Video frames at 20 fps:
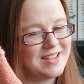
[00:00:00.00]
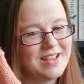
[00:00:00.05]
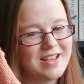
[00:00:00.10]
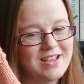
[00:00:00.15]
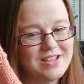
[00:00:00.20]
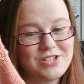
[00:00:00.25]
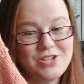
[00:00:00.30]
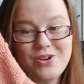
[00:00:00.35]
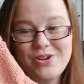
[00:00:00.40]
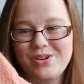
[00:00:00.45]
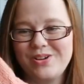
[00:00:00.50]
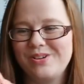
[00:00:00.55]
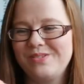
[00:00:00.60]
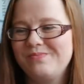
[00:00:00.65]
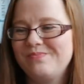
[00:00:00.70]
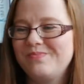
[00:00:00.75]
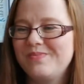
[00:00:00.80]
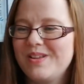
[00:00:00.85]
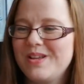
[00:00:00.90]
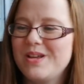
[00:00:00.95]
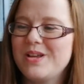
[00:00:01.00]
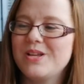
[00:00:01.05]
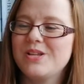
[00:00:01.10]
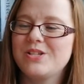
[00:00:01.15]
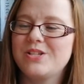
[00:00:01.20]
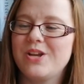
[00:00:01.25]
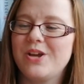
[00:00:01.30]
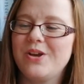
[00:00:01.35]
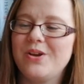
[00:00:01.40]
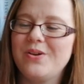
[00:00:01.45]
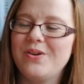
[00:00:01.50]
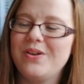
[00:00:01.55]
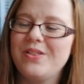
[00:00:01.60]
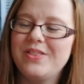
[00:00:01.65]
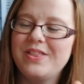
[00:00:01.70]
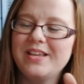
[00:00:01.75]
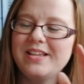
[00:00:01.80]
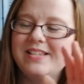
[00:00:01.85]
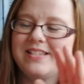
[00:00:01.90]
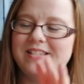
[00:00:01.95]
a sock. So
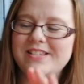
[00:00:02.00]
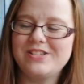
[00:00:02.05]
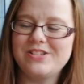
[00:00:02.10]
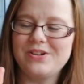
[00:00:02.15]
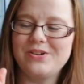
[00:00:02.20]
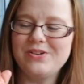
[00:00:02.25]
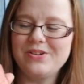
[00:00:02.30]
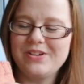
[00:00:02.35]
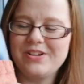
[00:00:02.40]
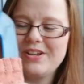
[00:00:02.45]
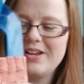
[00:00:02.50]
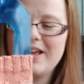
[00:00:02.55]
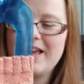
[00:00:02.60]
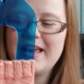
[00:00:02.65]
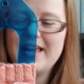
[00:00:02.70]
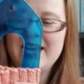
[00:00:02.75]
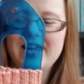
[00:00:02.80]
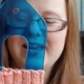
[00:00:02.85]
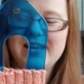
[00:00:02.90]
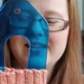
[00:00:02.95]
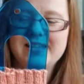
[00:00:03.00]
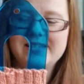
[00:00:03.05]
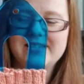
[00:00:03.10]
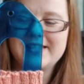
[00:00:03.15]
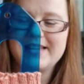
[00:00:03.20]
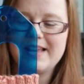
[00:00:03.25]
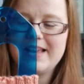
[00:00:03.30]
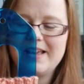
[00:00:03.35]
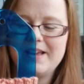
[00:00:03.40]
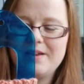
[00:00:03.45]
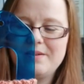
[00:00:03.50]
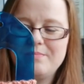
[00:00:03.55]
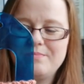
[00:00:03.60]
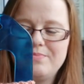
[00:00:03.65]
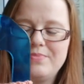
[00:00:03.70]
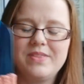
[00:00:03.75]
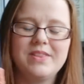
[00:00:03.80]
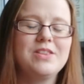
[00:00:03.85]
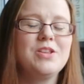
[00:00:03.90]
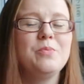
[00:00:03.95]
this sock is
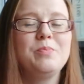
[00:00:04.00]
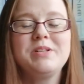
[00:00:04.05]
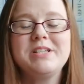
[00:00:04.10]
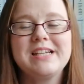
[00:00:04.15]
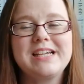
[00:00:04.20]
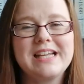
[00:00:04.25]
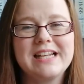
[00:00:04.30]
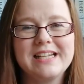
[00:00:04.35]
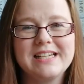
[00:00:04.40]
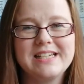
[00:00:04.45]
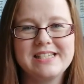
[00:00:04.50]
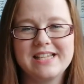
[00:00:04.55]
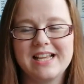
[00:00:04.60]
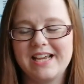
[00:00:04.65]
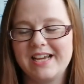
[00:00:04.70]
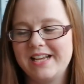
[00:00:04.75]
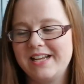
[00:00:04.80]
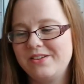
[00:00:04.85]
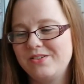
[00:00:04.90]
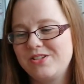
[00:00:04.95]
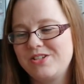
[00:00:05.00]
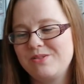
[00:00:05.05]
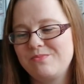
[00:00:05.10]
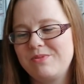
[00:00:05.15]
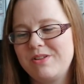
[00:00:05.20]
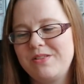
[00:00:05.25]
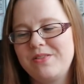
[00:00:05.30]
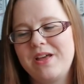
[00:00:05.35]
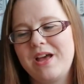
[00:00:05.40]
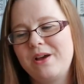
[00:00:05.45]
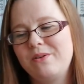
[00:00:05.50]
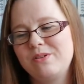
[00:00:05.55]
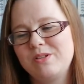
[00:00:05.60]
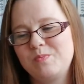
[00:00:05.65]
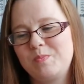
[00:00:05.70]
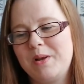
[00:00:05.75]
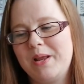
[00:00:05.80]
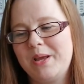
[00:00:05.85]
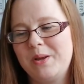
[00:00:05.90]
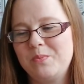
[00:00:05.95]
no particular design. It was something that I was
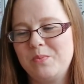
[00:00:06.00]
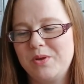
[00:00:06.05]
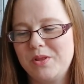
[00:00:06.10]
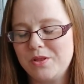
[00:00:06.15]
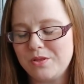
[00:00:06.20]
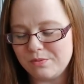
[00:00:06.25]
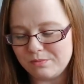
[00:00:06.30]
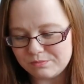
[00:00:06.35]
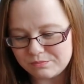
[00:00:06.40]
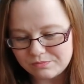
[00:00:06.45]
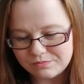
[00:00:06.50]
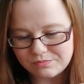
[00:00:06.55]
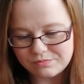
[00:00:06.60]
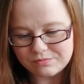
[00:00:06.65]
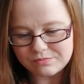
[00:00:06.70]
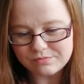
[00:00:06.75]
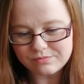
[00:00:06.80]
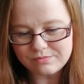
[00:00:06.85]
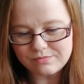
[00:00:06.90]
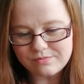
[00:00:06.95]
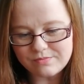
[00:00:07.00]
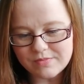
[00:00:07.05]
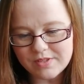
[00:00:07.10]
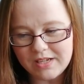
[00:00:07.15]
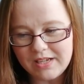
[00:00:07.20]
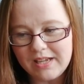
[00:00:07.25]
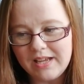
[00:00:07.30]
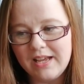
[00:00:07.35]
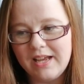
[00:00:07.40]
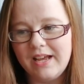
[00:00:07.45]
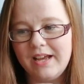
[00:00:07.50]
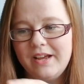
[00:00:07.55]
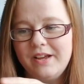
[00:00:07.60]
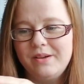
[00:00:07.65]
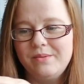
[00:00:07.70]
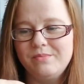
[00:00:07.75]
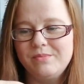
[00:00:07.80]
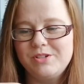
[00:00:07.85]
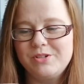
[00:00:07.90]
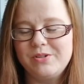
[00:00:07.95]
playing with,
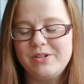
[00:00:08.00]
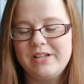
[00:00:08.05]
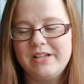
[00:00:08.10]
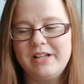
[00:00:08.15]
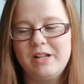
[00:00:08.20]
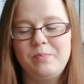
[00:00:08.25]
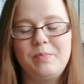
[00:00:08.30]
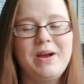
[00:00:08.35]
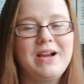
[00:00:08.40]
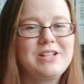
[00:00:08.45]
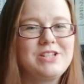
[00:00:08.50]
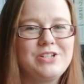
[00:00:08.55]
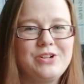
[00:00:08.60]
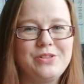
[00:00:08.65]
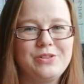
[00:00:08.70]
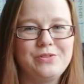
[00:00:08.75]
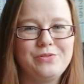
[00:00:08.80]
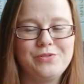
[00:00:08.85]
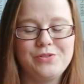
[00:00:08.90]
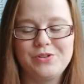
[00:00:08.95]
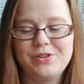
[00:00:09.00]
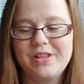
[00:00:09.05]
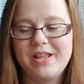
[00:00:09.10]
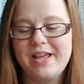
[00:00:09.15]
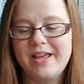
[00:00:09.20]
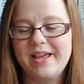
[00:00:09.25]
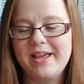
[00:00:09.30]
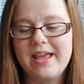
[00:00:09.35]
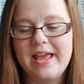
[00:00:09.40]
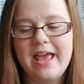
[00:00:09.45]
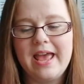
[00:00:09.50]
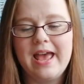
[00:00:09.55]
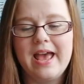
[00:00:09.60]
doing a little pattern on the front there,